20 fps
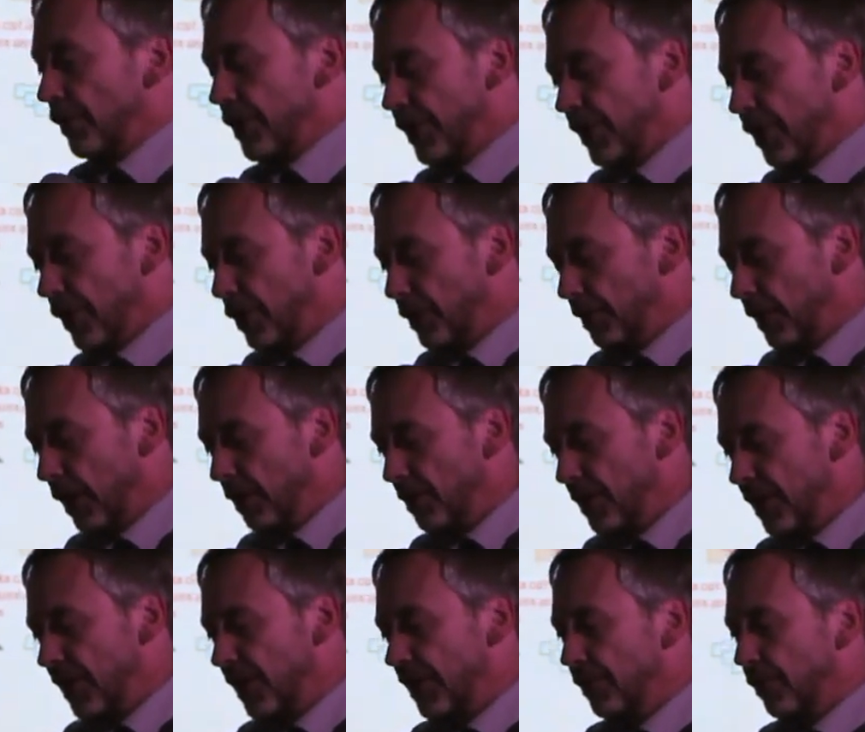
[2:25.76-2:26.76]
research
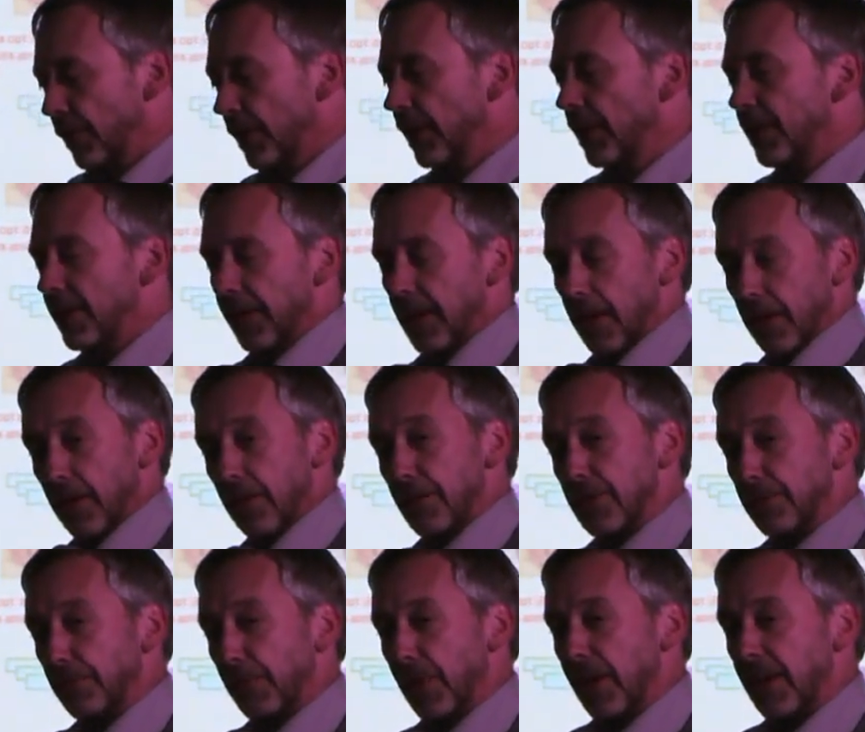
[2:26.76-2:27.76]
purposes, we need to get
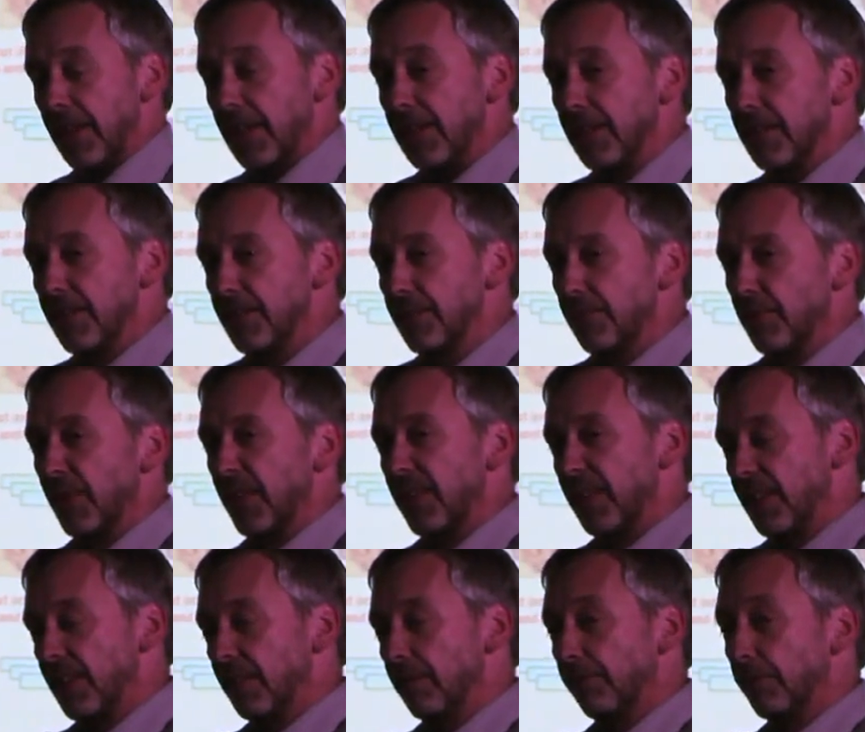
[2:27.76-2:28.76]
those brains
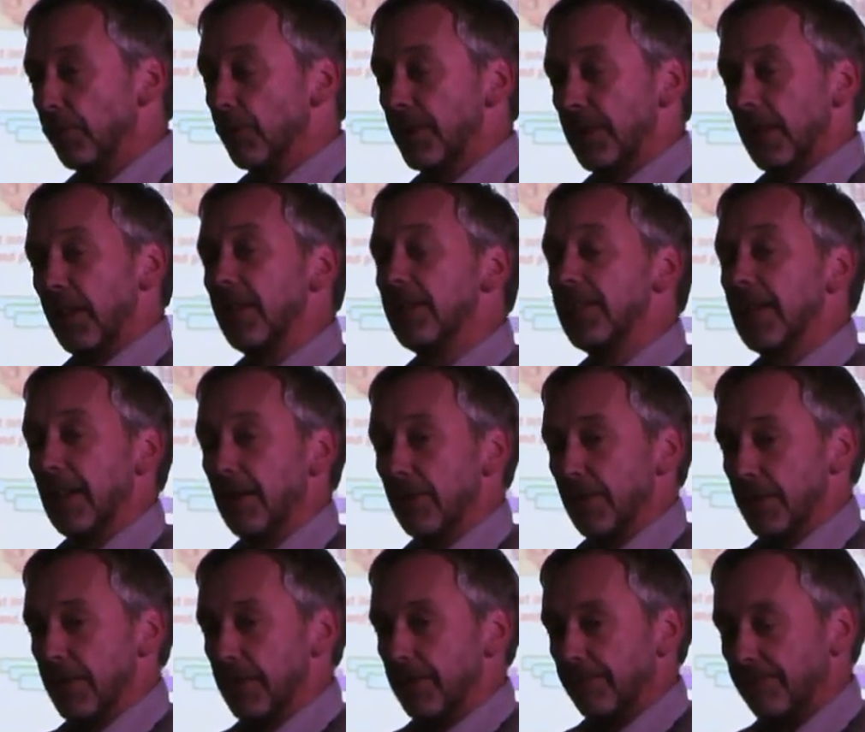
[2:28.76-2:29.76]
within 48
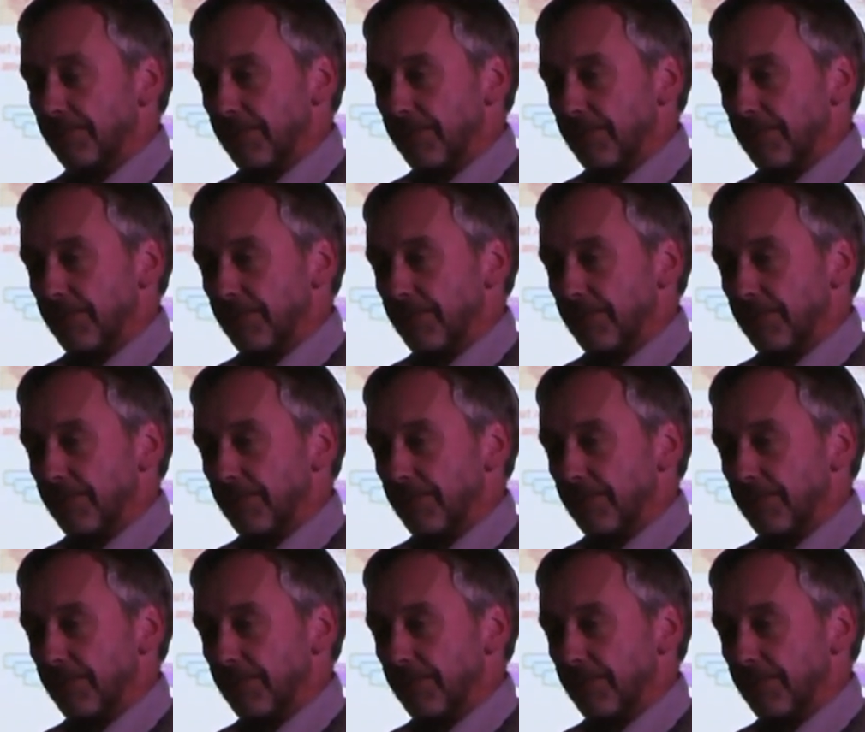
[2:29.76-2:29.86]
hours,